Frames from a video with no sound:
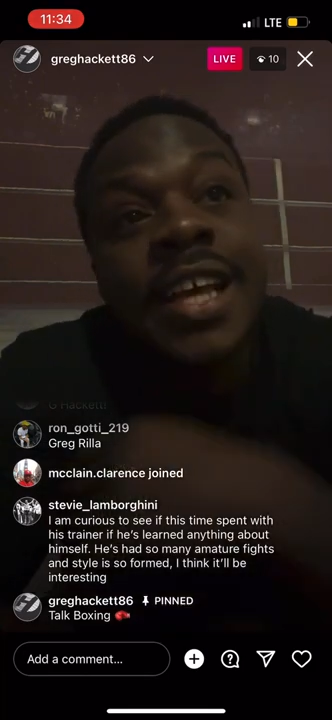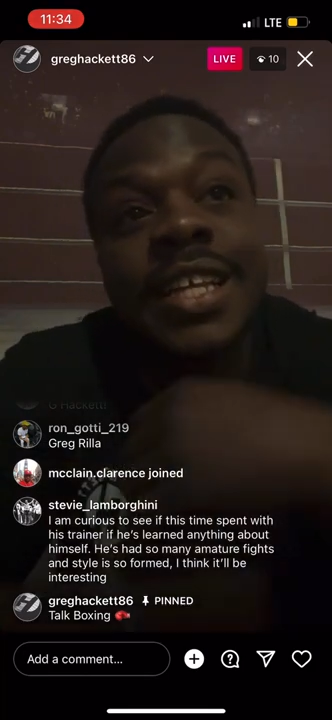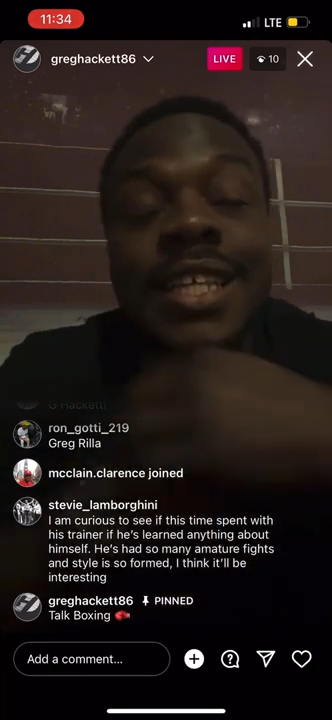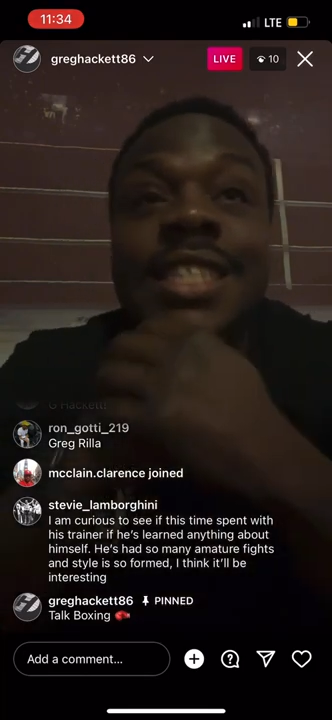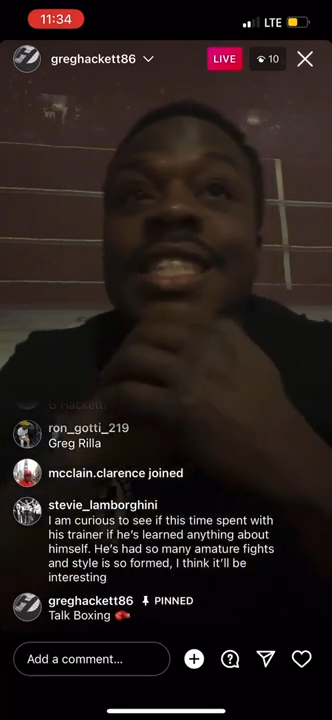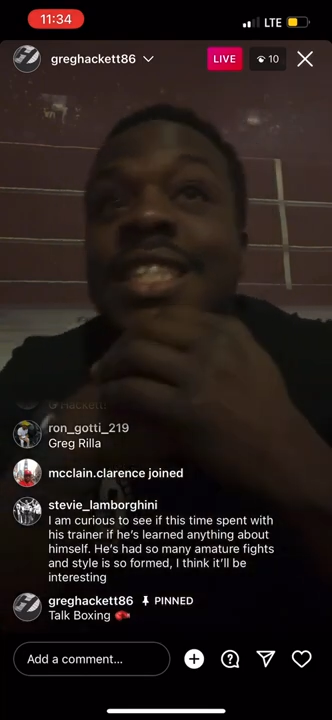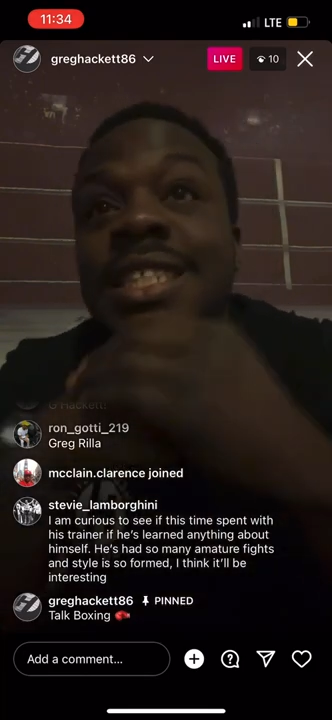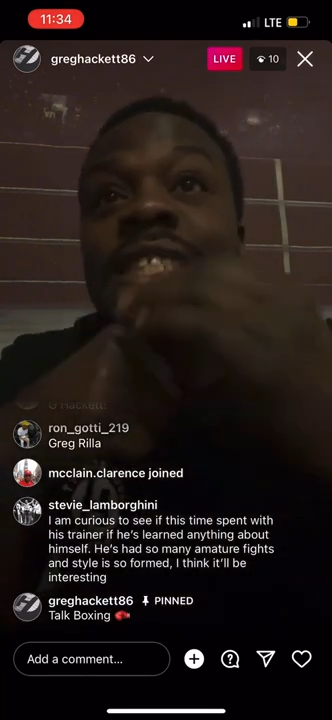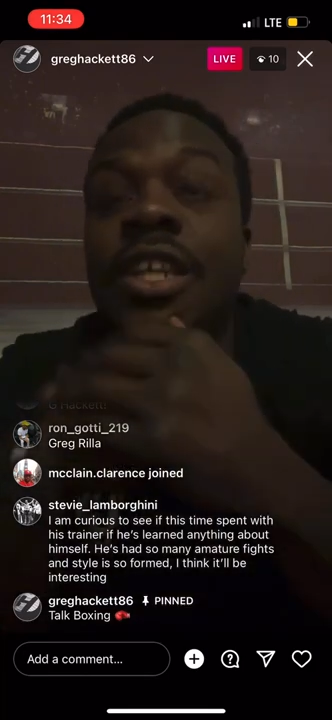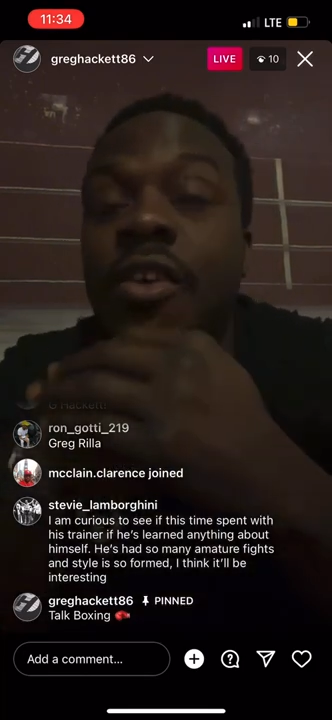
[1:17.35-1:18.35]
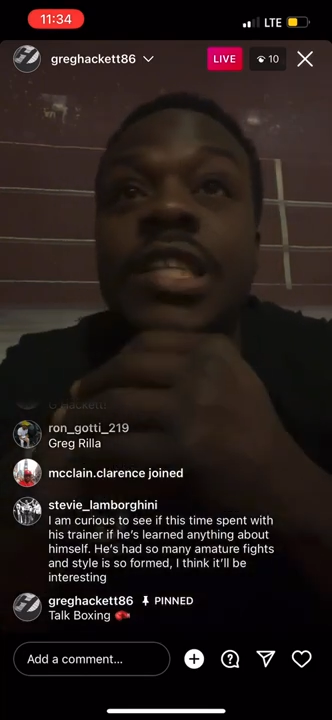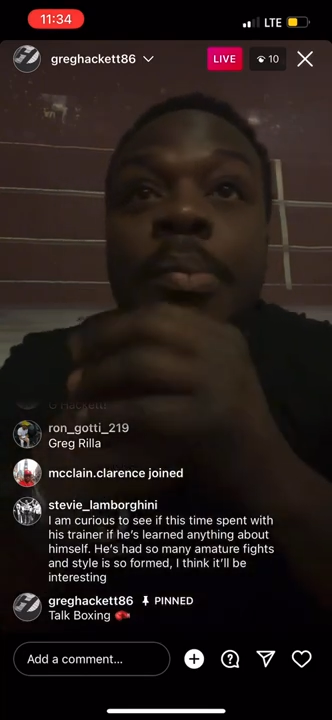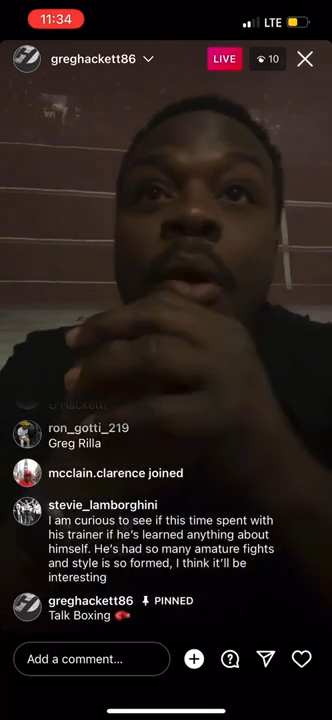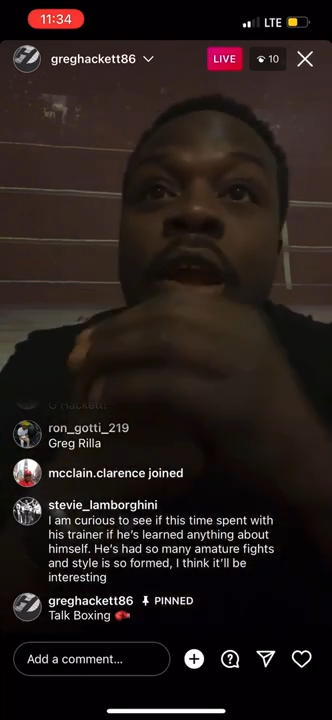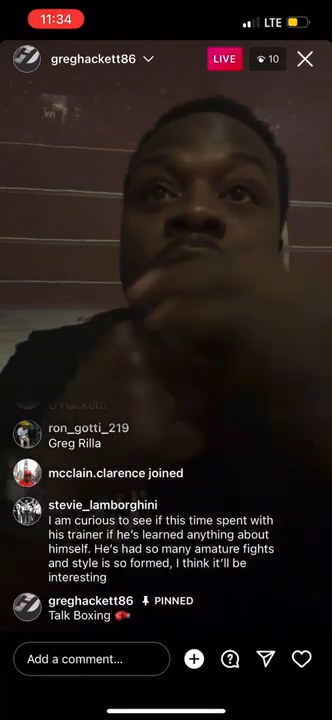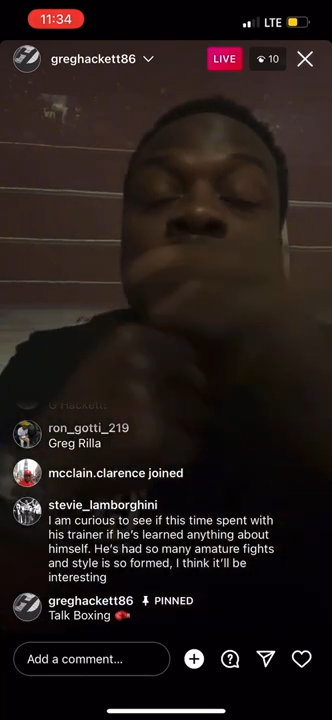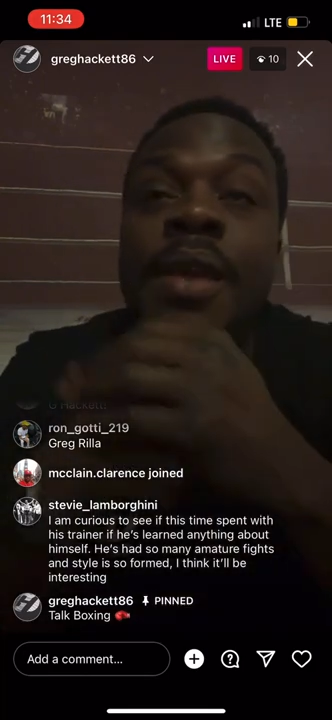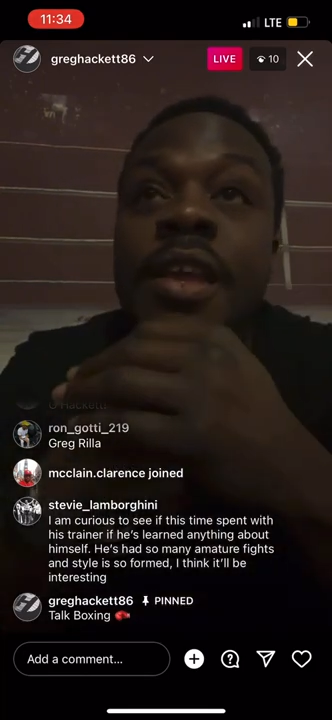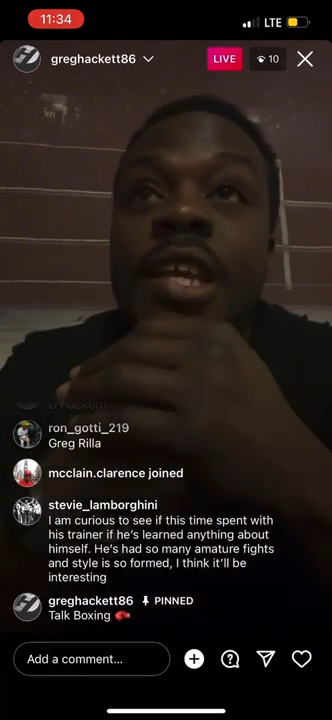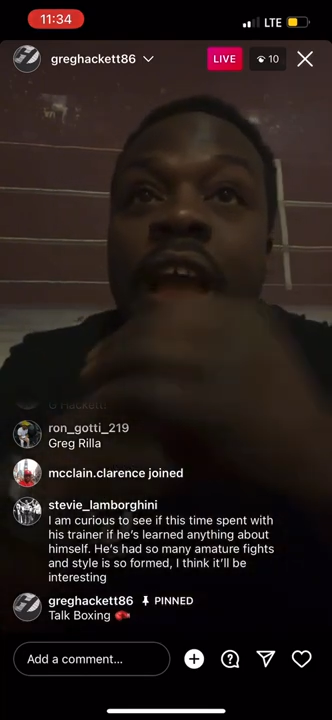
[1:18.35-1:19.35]
Now listen, this is the crazy part. He
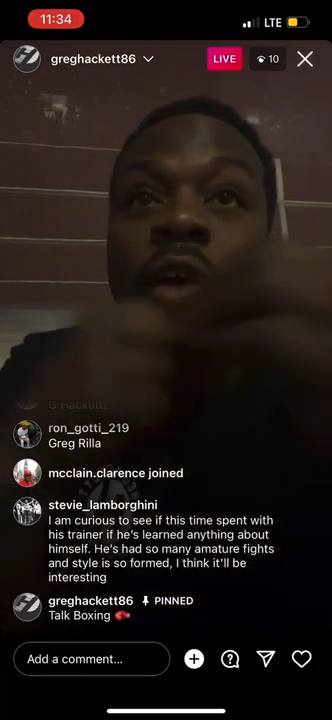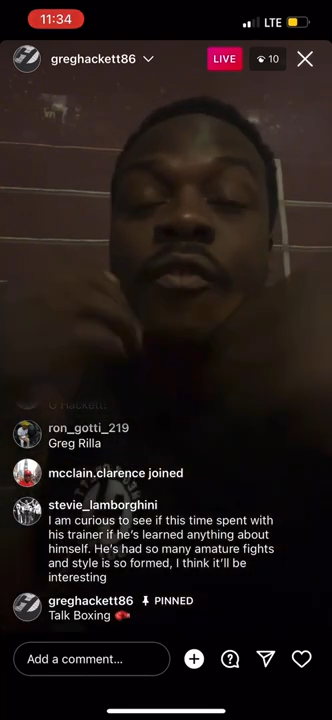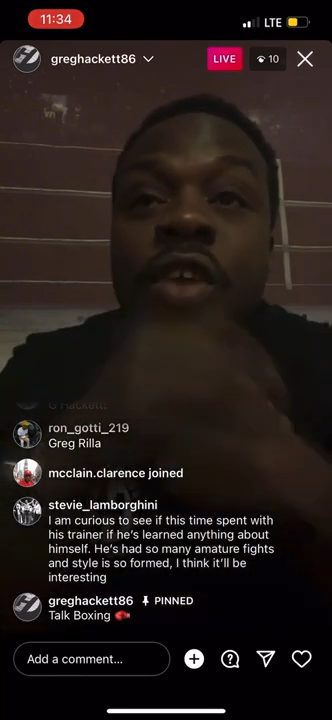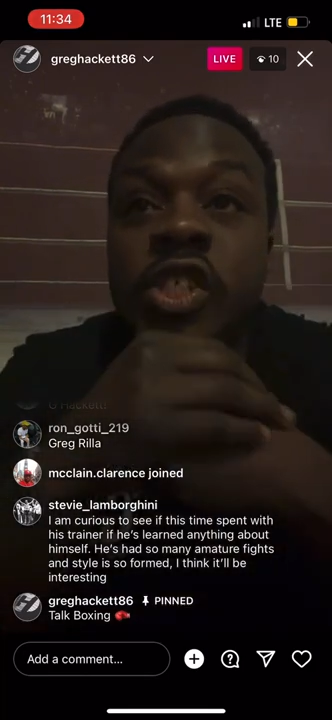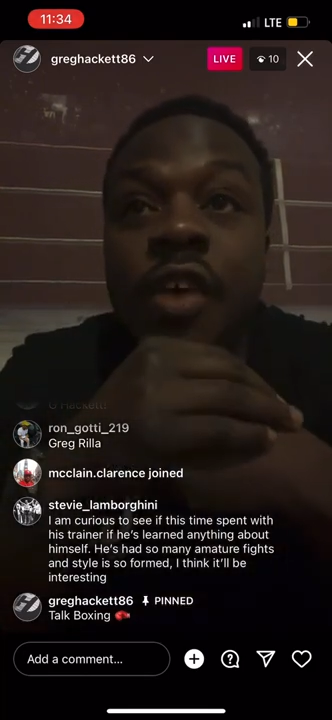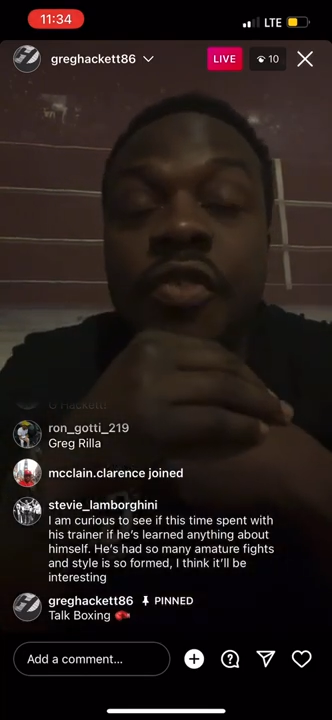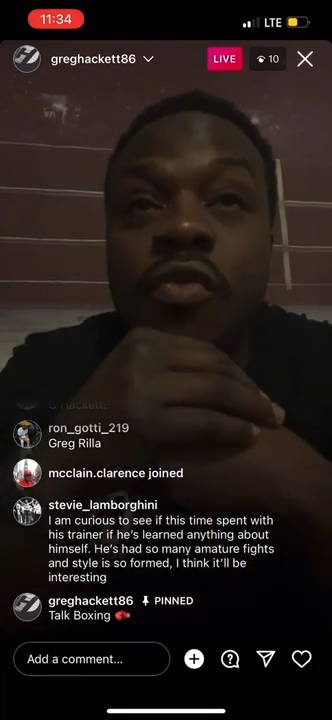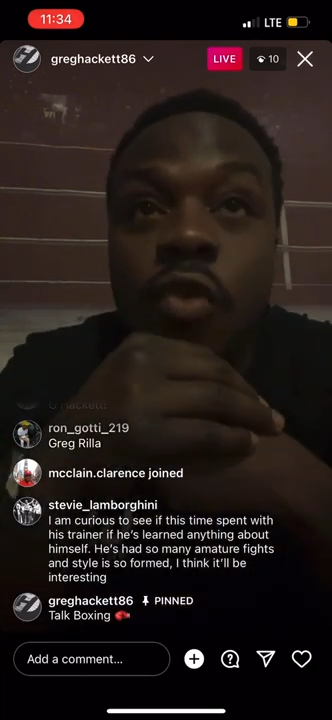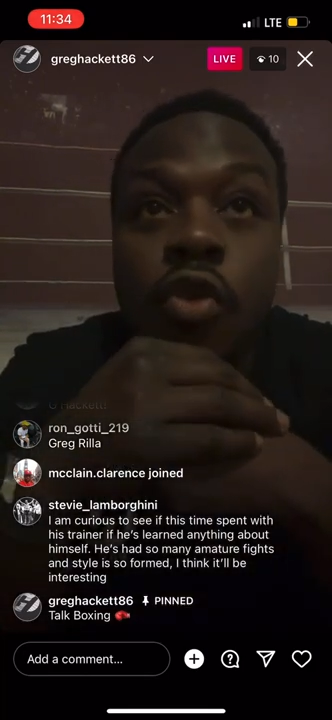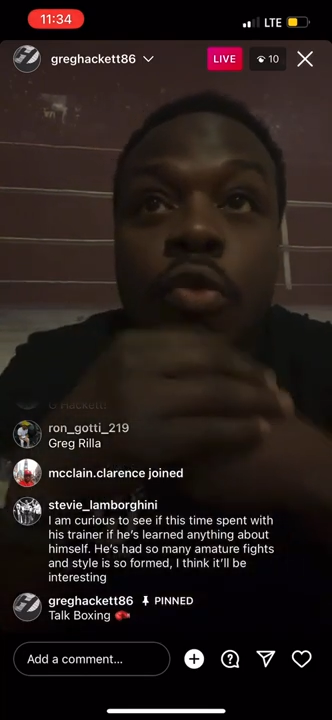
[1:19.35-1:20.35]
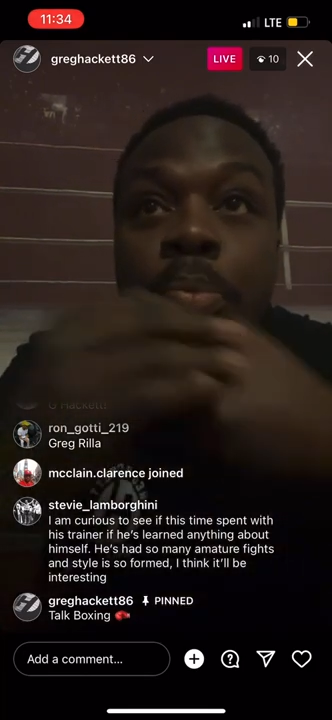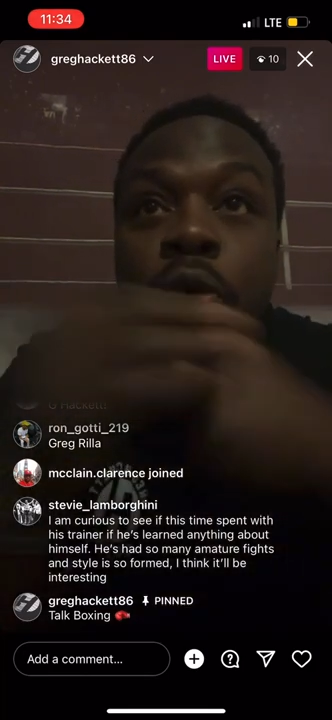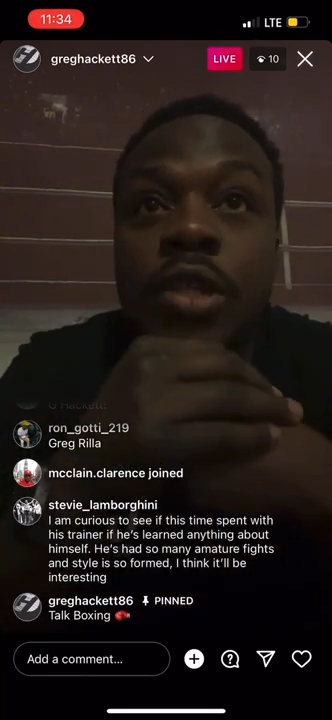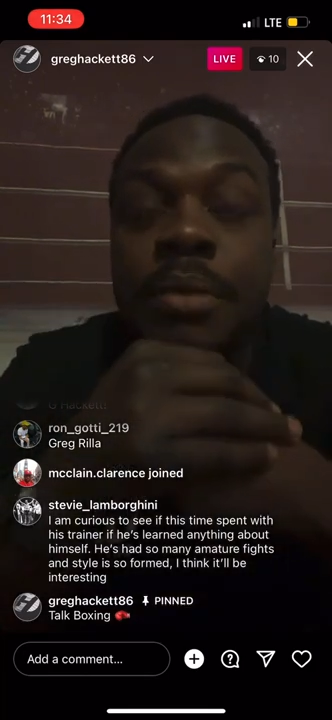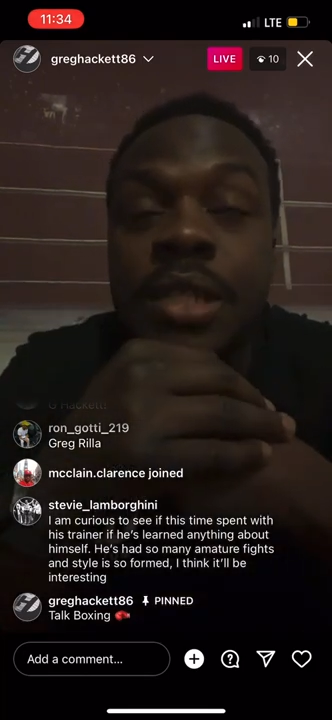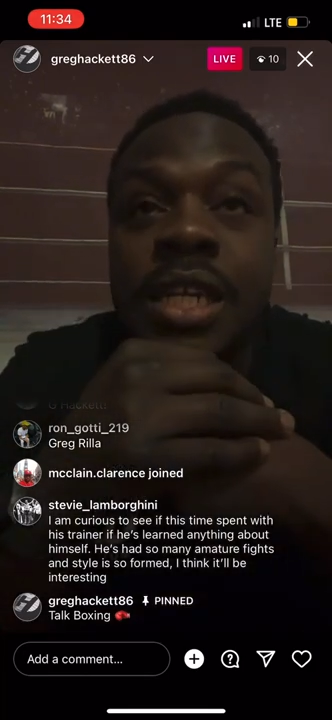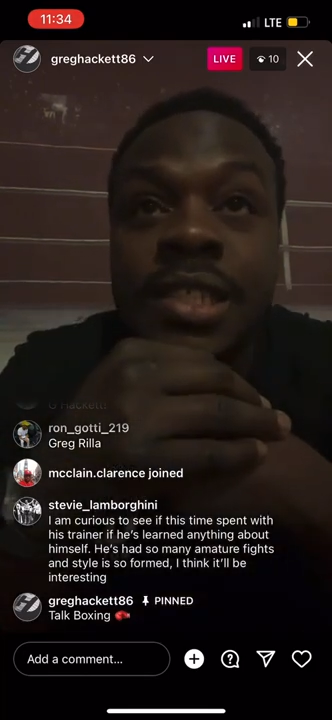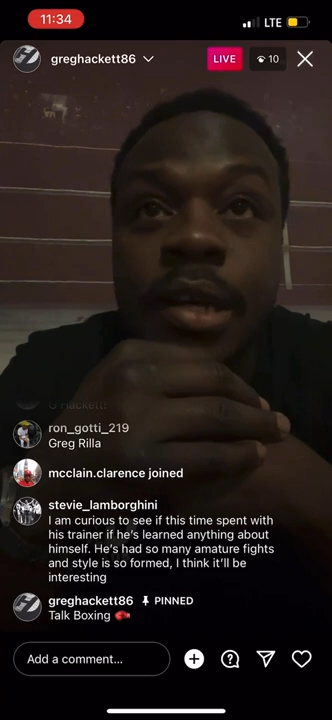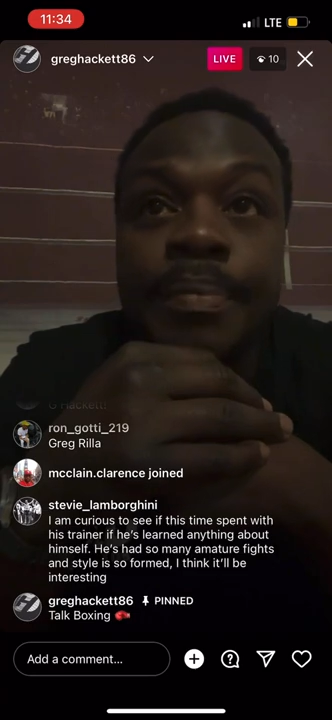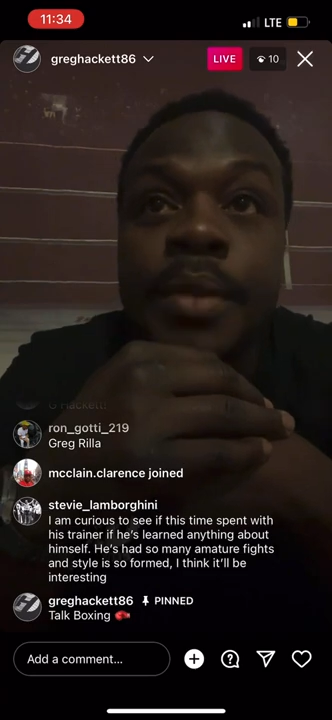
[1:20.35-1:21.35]
he fresh off the road, pulled up to
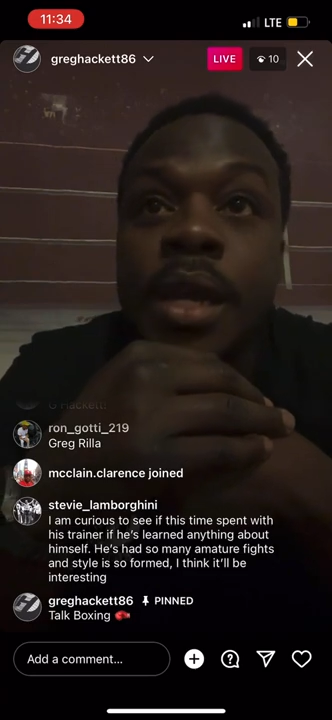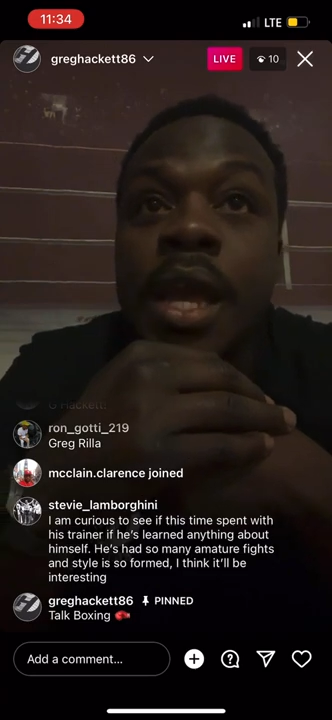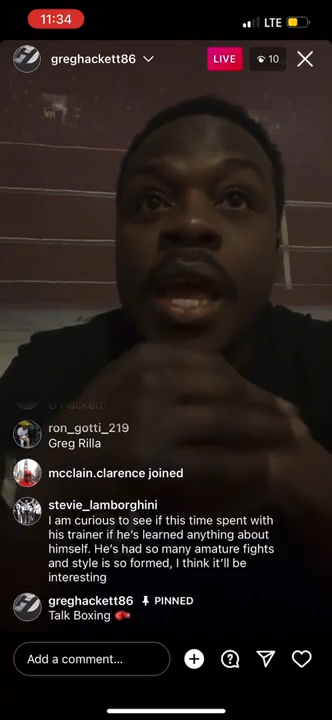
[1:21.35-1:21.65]
the gym,